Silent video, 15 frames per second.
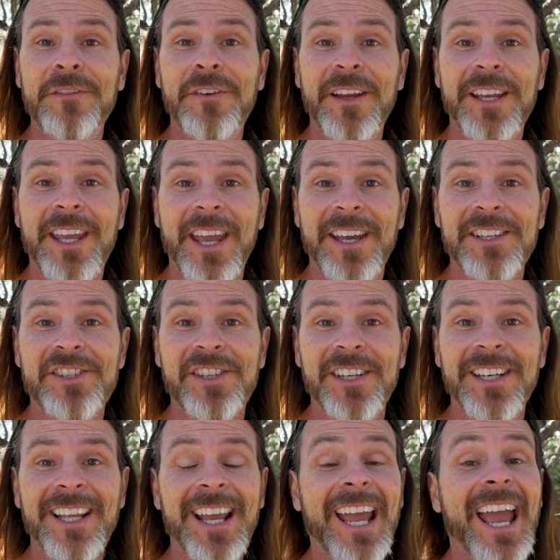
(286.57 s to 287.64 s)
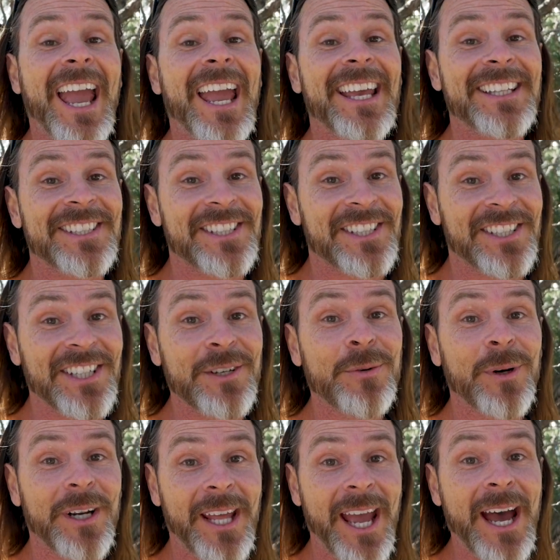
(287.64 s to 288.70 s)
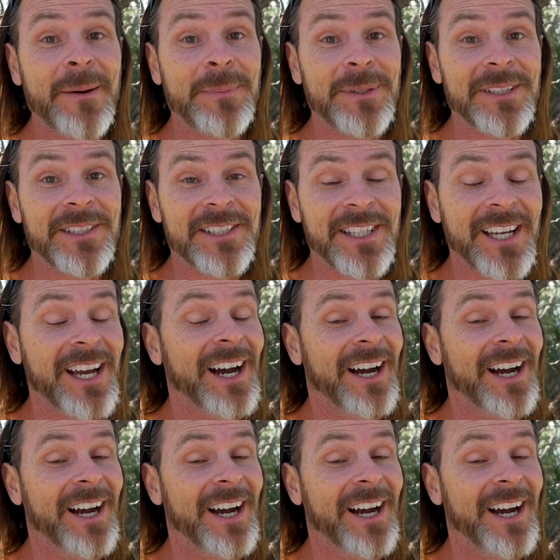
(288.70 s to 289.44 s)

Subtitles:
vacation and see what happens.